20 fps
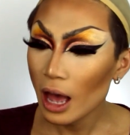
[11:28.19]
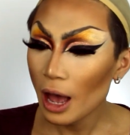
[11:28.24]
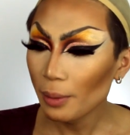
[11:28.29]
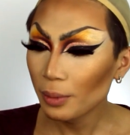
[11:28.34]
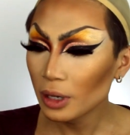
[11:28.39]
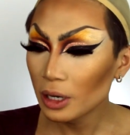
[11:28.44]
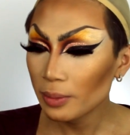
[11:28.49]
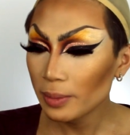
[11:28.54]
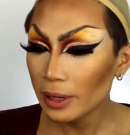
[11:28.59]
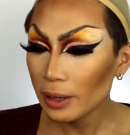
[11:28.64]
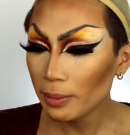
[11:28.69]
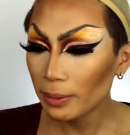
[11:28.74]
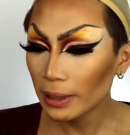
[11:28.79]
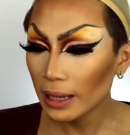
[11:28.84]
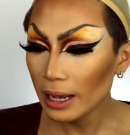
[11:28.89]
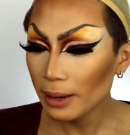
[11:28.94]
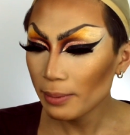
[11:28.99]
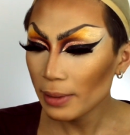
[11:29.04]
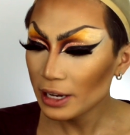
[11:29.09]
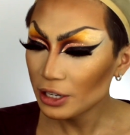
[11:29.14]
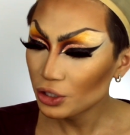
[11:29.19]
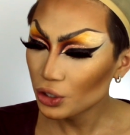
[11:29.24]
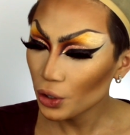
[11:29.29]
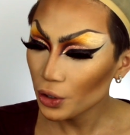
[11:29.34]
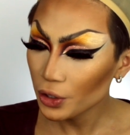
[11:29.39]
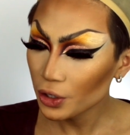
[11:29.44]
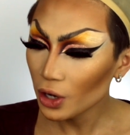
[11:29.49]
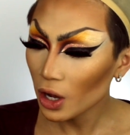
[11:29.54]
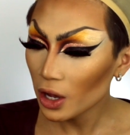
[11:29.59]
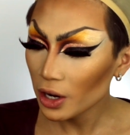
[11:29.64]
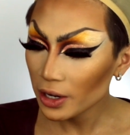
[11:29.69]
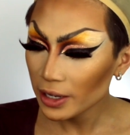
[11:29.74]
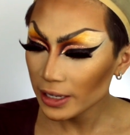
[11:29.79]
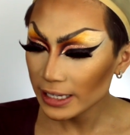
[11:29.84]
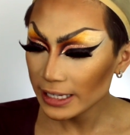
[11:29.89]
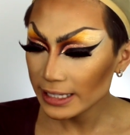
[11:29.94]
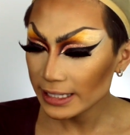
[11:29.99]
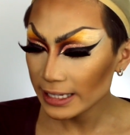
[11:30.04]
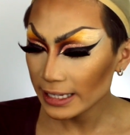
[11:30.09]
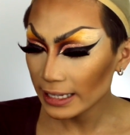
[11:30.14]
I'm going to be applying my Jordana
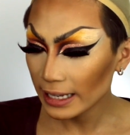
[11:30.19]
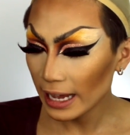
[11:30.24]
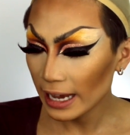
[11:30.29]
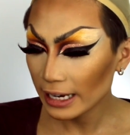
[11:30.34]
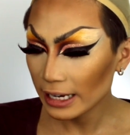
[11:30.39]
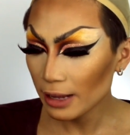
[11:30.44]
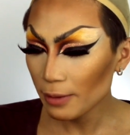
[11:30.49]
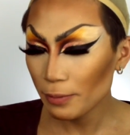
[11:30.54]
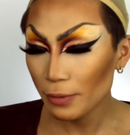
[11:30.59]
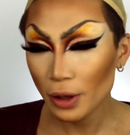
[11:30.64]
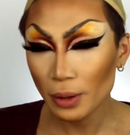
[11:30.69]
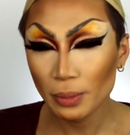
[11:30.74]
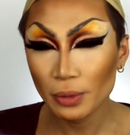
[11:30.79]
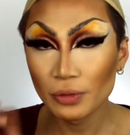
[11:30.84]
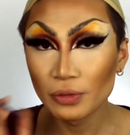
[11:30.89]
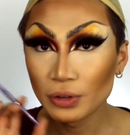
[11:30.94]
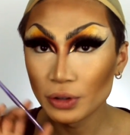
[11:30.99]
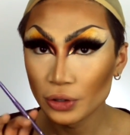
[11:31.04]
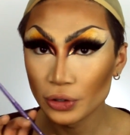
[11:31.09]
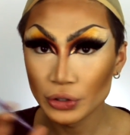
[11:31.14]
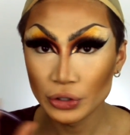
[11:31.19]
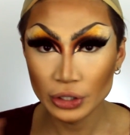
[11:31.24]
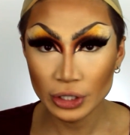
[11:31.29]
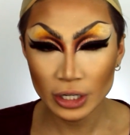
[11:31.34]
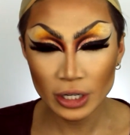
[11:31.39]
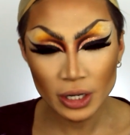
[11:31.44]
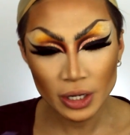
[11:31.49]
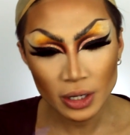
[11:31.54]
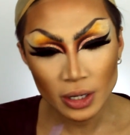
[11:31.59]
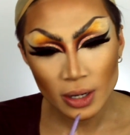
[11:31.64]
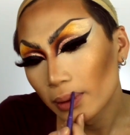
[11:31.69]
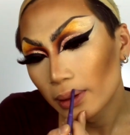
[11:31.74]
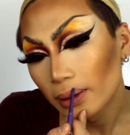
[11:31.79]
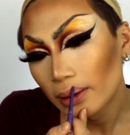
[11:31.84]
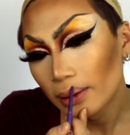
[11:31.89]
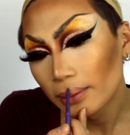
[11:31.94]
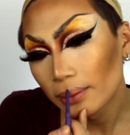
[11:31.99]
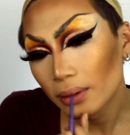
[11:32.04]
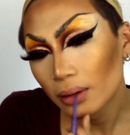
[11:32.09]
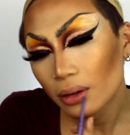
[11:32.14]
Easy Liner Purple Fusion.
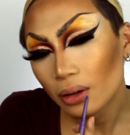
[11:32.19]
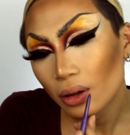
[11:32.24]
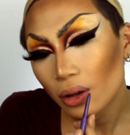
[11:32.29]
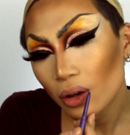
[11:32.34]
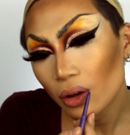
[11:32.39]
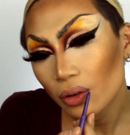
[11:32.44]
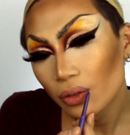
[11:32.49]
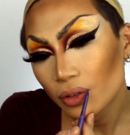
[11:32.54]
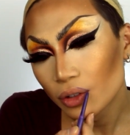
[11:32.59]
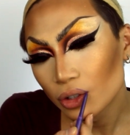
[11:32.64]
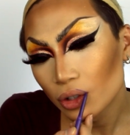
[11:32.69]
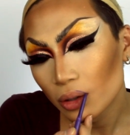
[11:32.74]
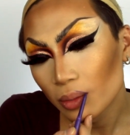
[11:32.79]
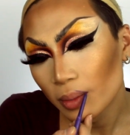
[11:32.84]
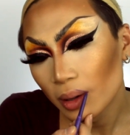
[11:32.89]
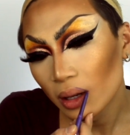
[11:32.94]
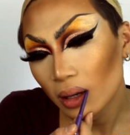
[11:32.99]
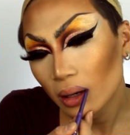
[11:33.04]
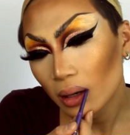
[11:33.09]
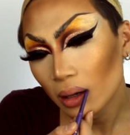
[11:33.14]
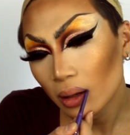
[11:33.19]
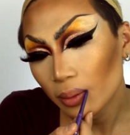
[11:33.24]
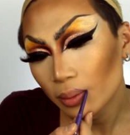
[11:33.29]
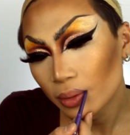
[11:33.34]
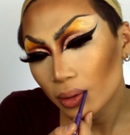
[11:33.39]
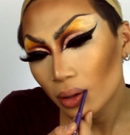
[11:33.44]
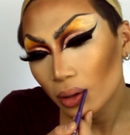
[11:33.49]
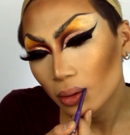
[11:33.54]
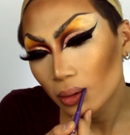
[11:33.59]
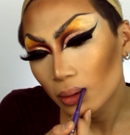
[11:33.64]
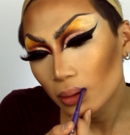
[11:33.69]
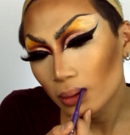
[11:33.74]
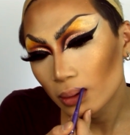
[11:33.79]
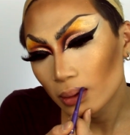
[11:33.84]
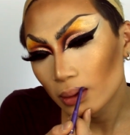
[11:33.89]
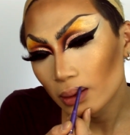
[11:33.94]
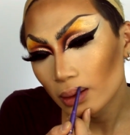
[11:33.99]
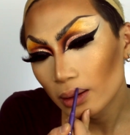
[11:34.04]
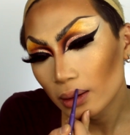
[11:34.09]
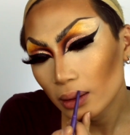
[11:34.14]
I'm going to overdraw my lips just a
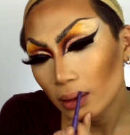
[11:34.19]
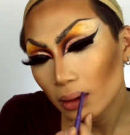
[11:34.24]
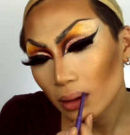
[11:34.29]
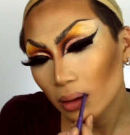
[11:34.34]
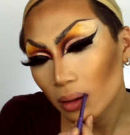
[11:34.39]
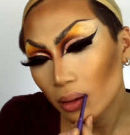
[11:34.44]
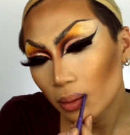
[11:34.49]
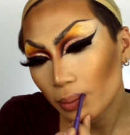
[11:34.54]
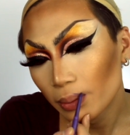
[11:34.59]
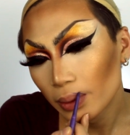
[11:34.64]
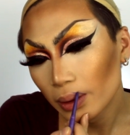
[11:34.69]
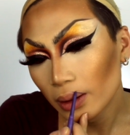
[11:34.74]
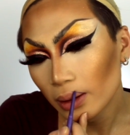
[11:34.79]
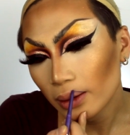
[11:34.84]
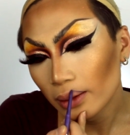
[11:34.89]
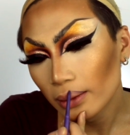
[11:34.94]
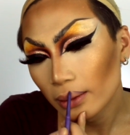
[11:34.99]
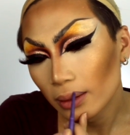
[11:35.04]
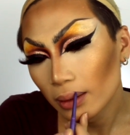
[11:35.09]
tiny little bit.